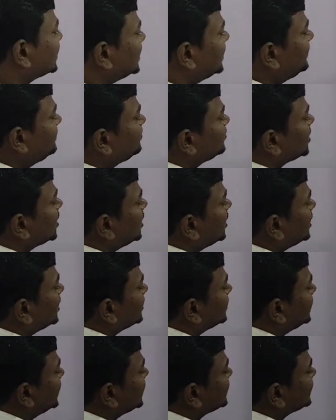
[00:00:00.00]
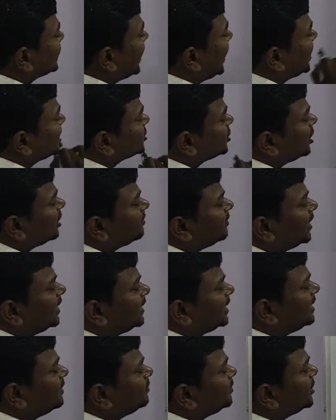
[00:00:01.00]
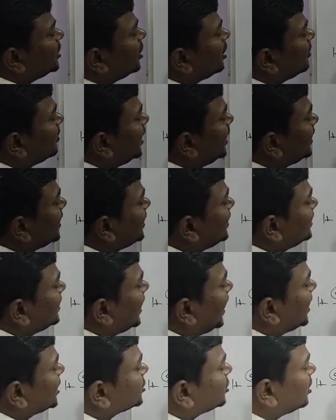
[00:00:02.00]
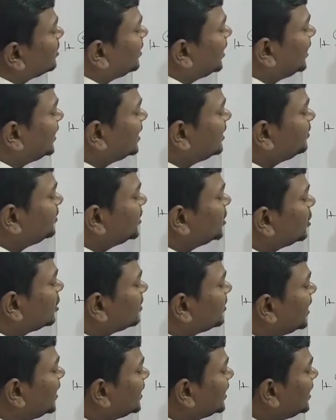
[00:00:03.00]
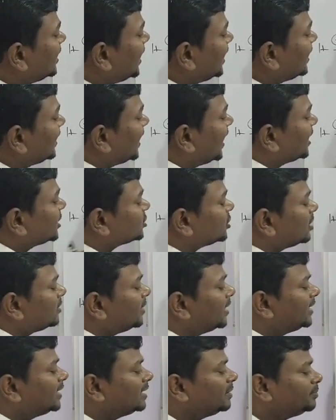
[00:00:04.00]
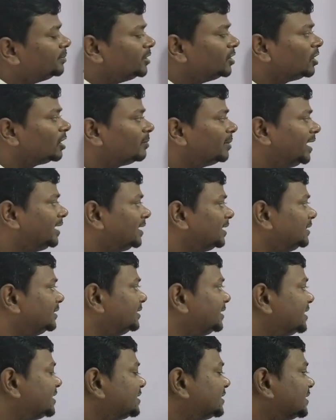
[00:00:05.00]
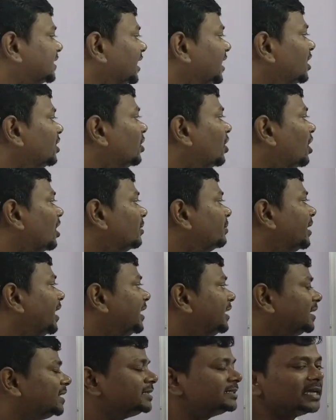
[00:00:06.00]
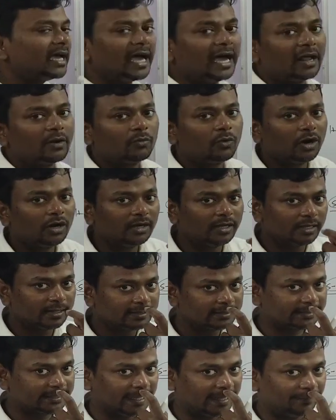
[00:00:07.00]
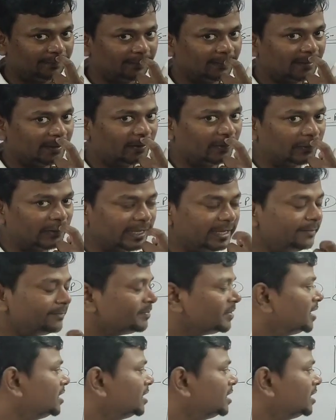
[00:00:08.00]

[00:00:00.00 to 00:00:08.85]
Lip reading: see this s orbital, p orbital, s orbital, p orbital, and s orbital, p orbital. These three orbitals are what? Same. Okay.